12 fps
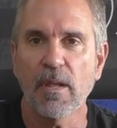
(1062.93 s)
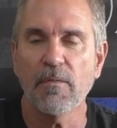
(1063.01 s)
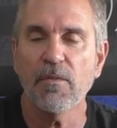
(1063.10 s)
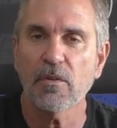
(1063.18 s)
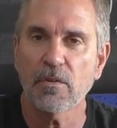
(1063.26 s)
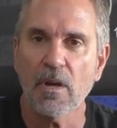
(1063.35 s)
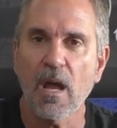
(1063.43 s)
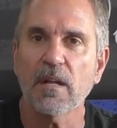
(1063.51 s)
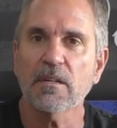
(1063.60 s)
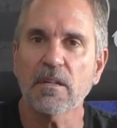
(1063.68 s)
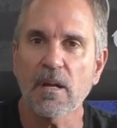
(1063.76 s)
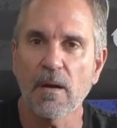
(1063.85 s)
if you're
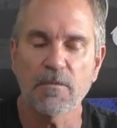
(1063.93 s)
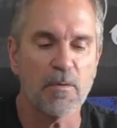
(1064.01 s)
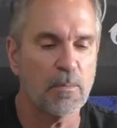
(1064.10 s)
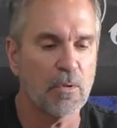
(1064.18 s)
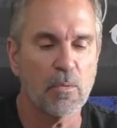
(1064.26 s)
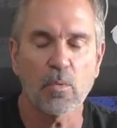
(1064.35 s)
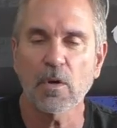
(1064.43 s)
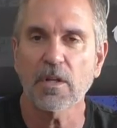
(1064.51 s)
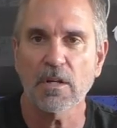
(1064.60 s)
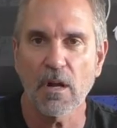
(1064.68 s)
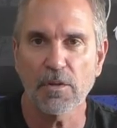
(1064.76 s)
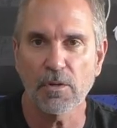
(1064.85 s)
not comfortable in
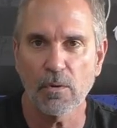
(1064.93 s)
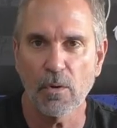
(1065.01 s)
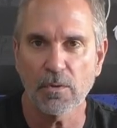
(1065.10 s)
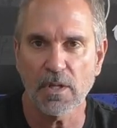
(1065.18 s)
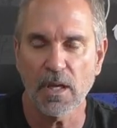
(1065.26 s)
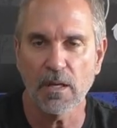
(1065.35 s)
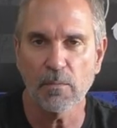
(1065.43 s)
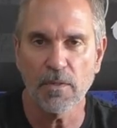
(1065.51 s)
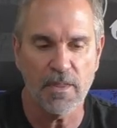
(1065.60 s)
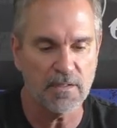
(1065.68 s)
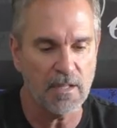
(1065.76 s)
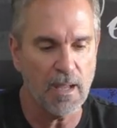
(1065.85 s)
working on your own gun
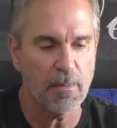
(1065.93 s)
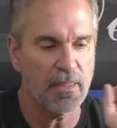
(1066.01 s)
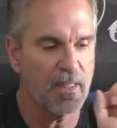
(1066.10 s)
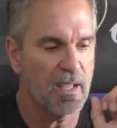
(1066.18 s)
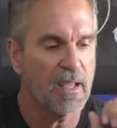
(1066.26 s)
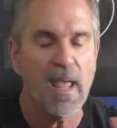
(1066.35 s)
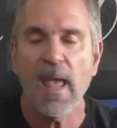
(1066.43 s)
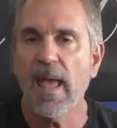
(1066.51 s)
with this type of thing.